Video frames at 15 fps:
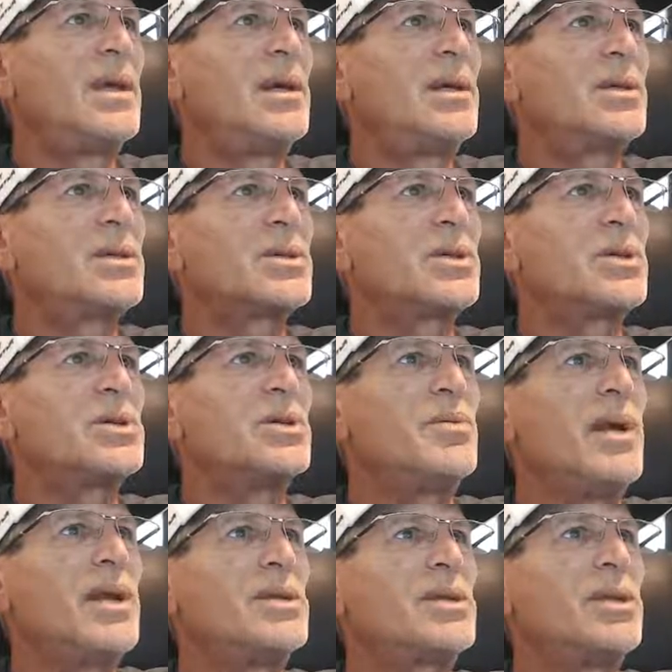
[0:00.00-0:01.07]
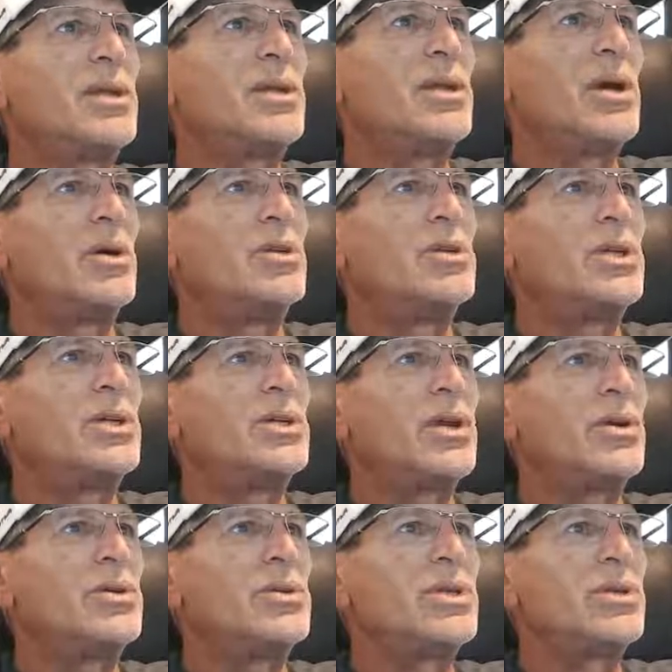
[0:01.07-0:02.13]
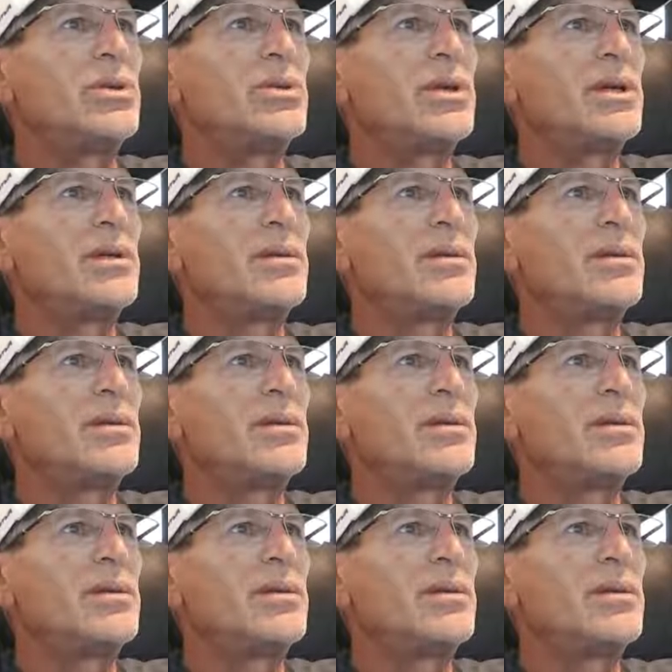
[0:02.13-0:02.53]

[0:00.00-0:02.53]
Just because you mentioned the Joji coin.